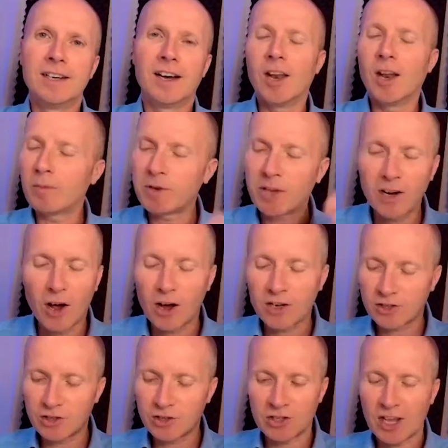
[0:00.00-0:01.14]
And I'm going to
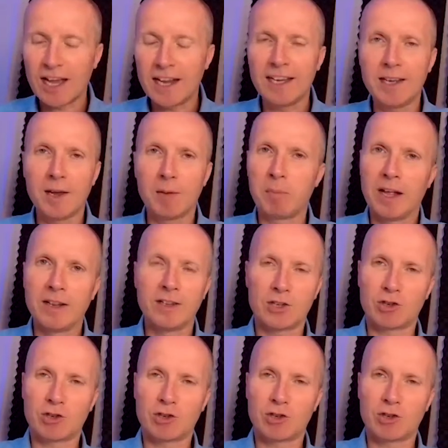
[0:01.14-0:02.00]
ask just any blunt,